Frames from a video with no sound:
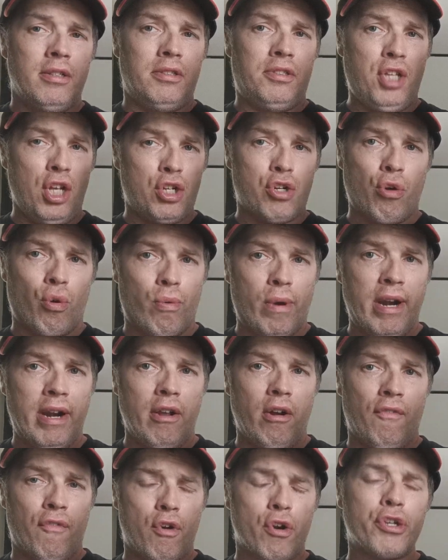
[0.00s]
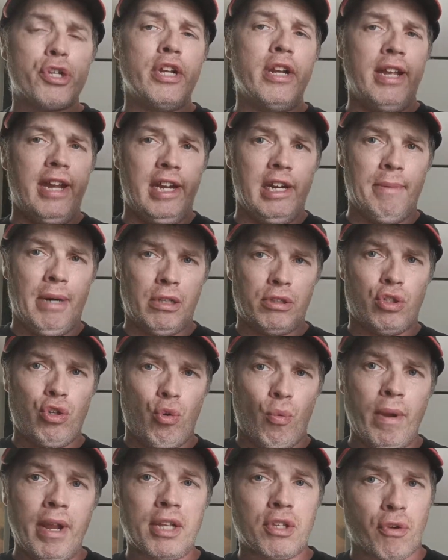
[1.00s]
digital radio version, in about
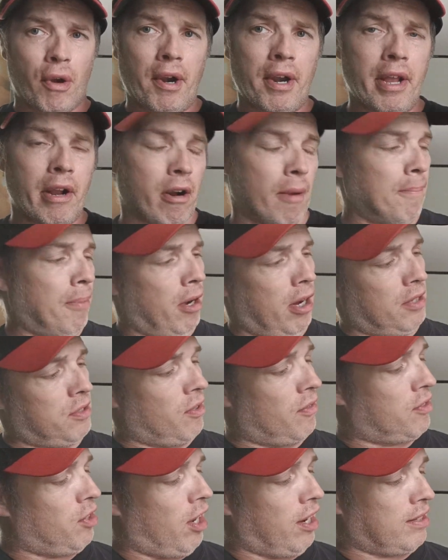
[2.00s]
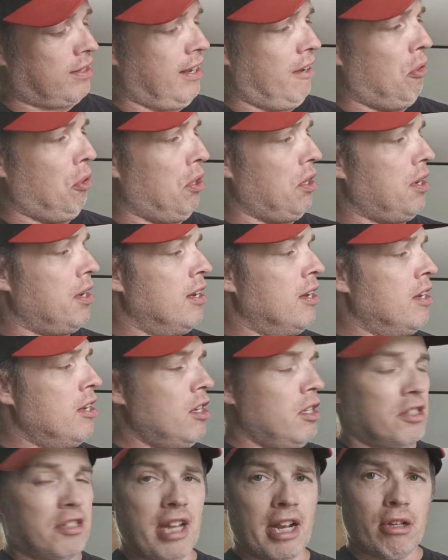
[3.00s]
2 weeks right here on Positive Talk Daily.
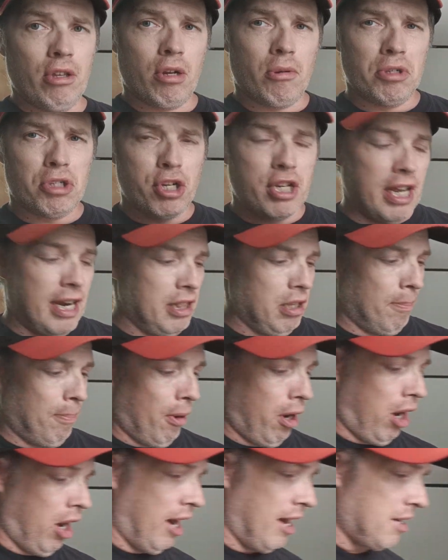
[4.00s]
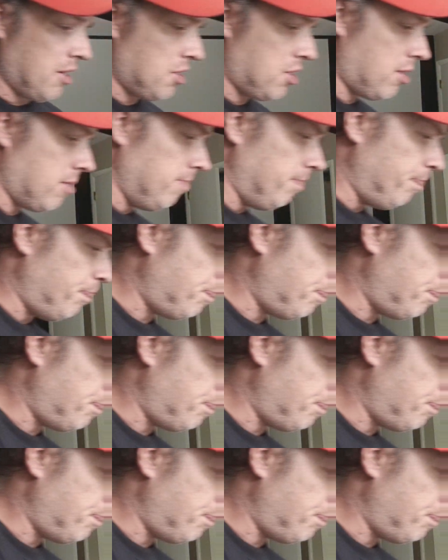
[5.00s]
Let's take a look at what you get in the box.